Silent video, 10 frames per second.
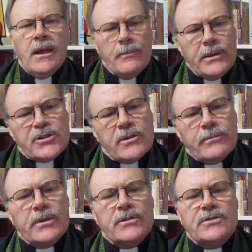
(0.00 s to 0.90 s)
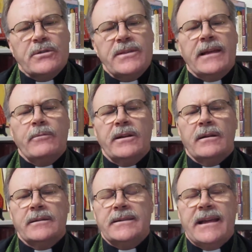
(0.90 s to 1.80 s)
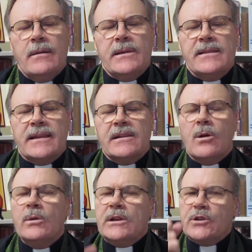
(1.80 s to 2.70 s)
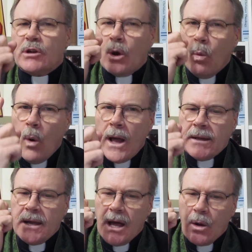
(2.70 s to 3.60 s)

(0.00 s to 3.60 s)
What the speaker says: Bishop Mercer then went on to tell me that it only took 1